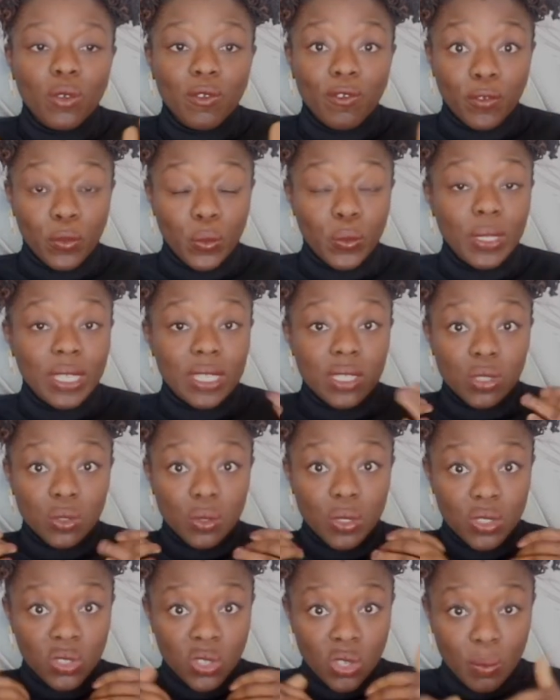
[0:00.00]
food is
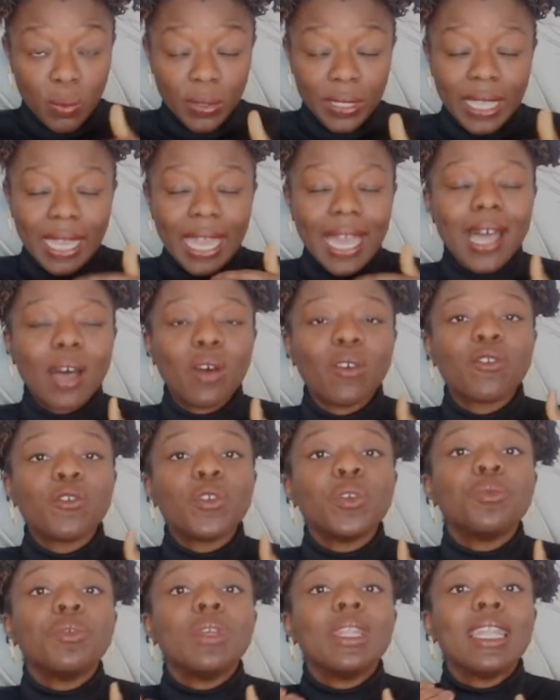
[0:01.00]
doing to your body, how
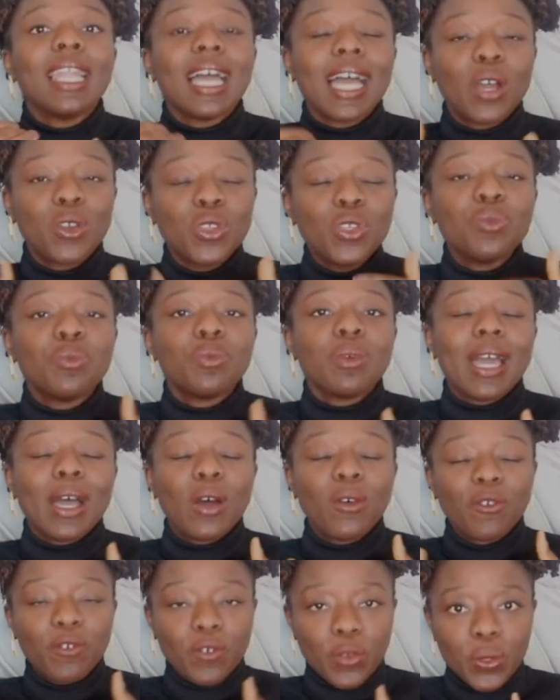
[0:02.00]
food
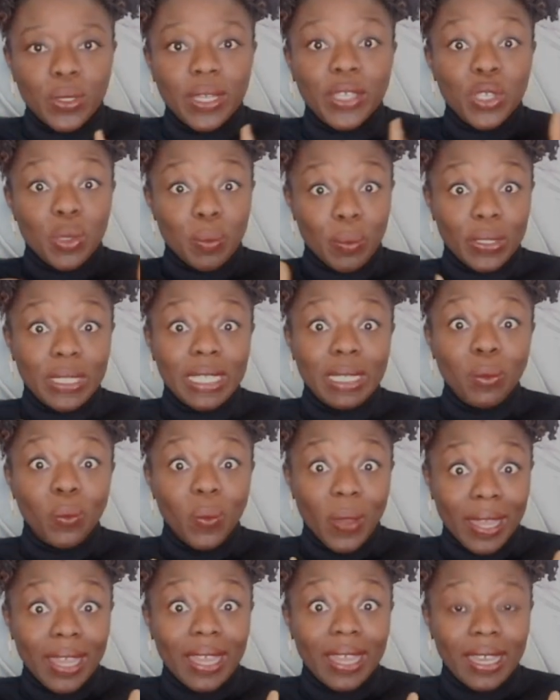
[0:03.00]
and your body
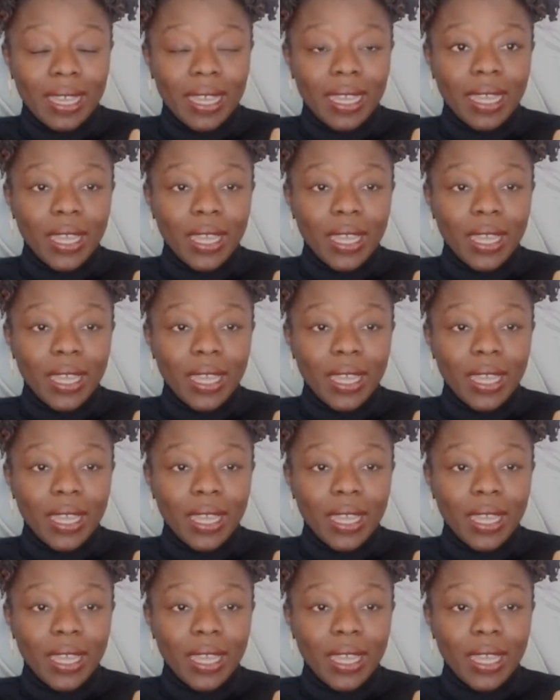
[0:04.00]
work,